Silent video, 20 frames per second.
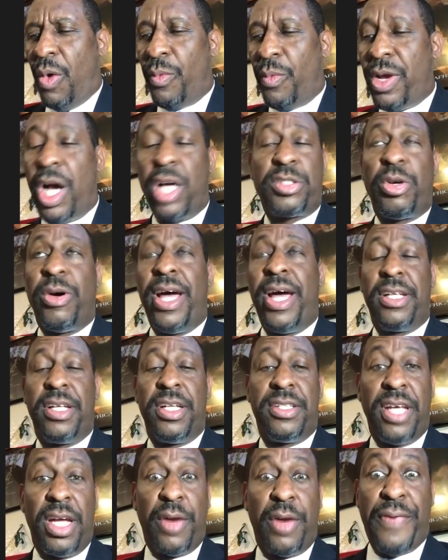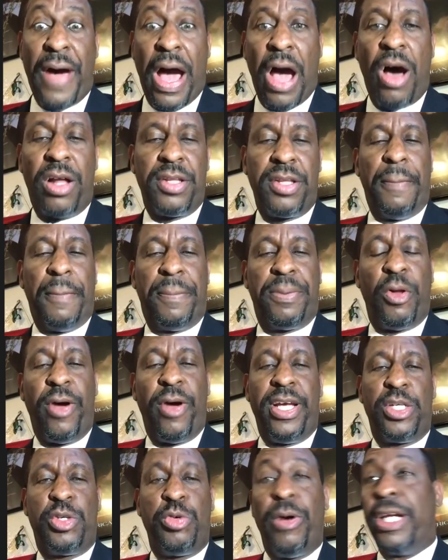We also had to identify all the
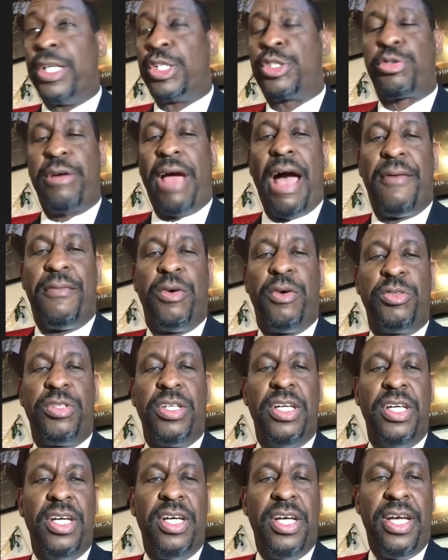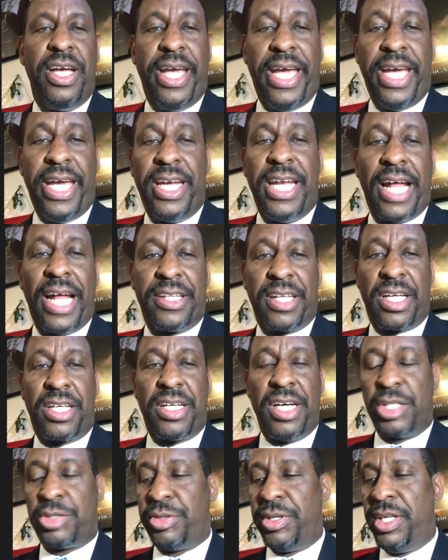employees who had traveled in and out the
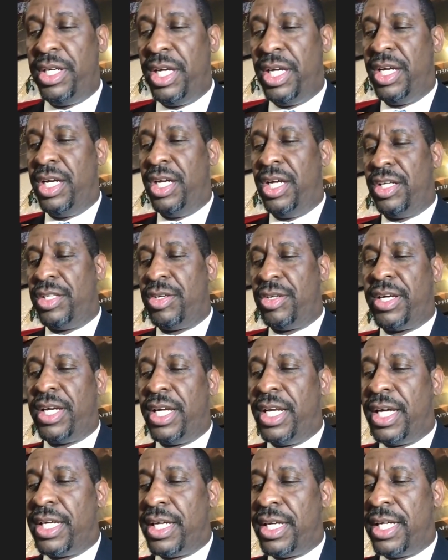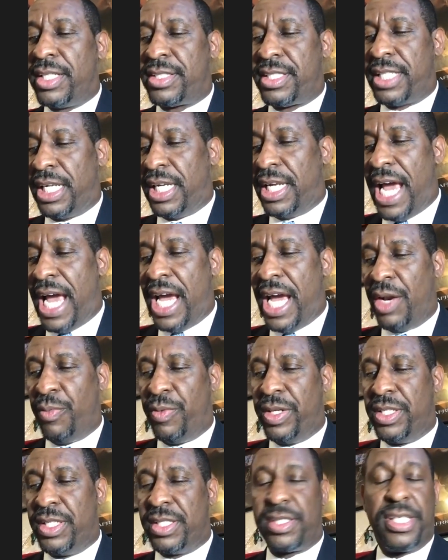country to get us in line
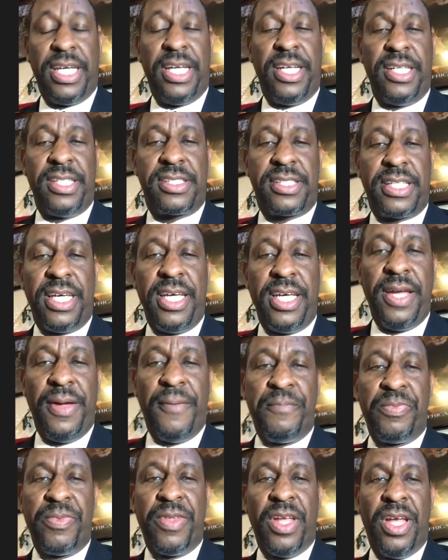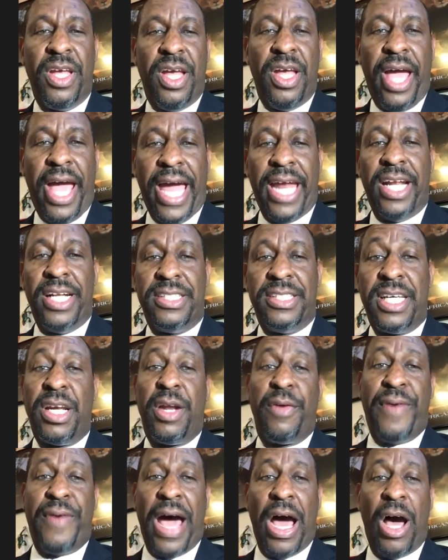with the CDC and
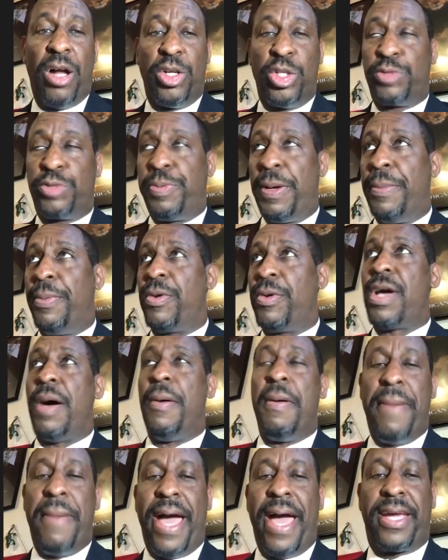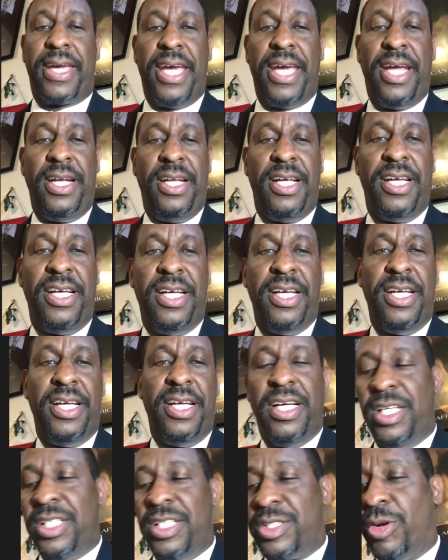identify all those people coming back in
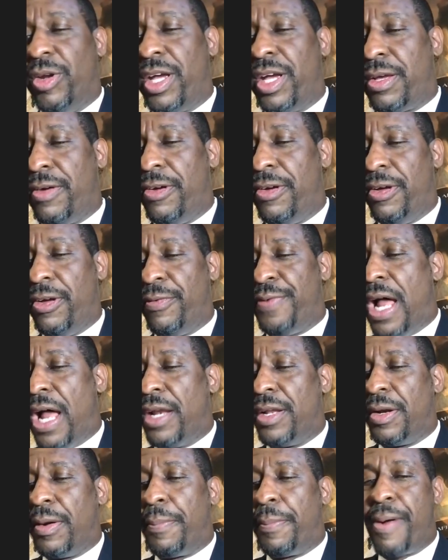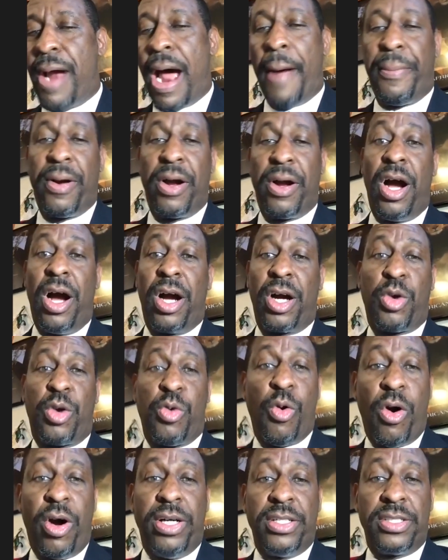so they could follow the proper
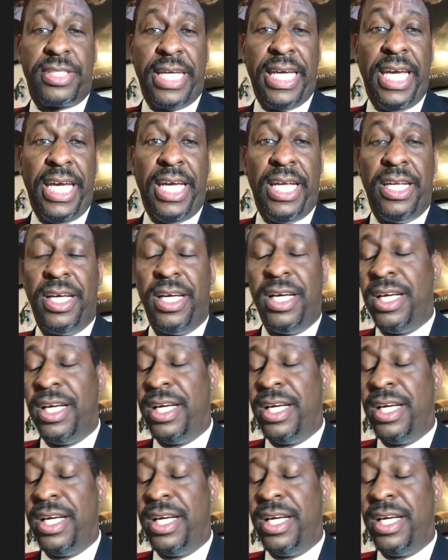quarantine